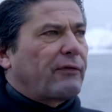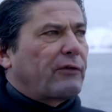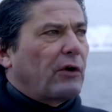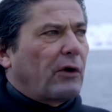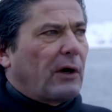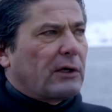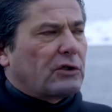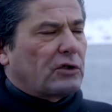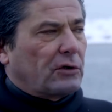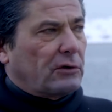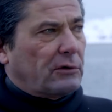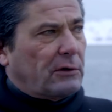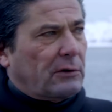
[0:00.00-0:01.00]
after, I
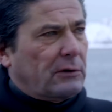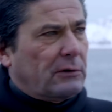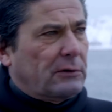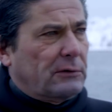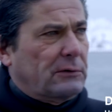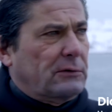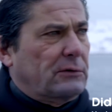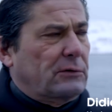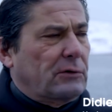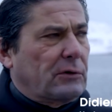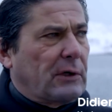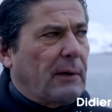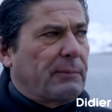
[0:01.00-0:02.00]
joined
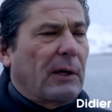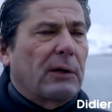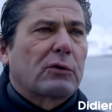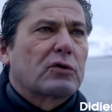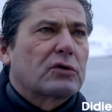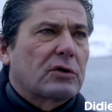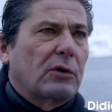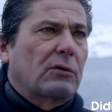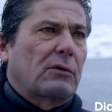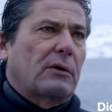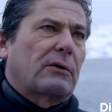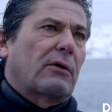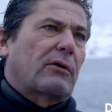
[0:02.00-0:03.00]
uh, Captain Cousteau
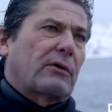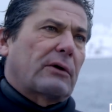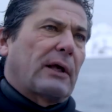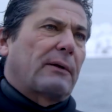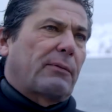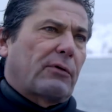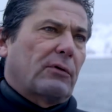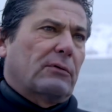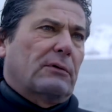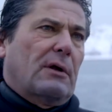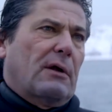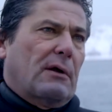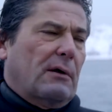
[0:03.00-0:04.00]
on uh, Calypso.
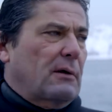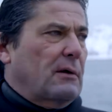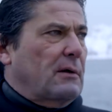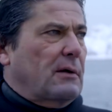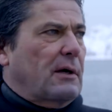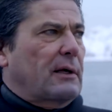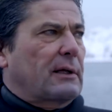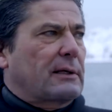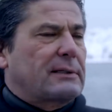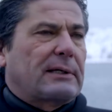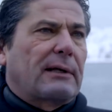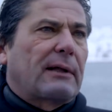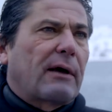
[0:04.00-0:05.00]
And I
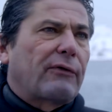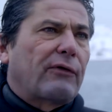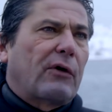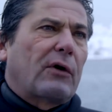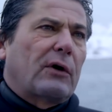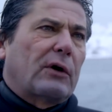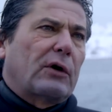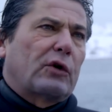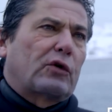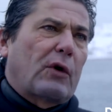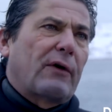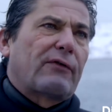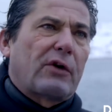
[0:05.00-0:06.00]
stayed there for uh,
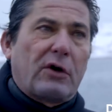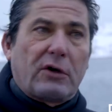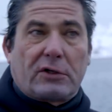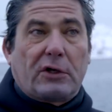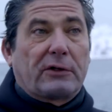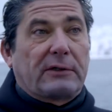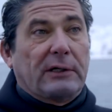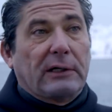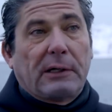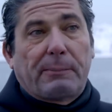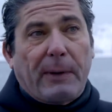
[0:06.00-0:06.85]
12 years until he